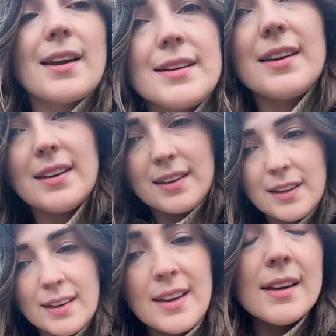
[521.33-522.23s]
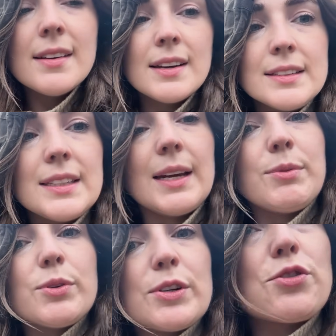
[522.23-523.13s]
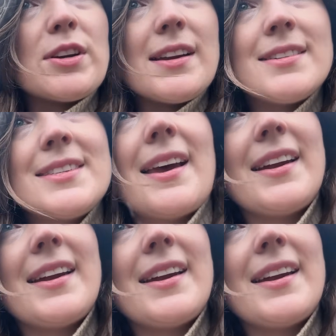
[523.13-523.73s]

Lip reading: day. Time to retreat inside.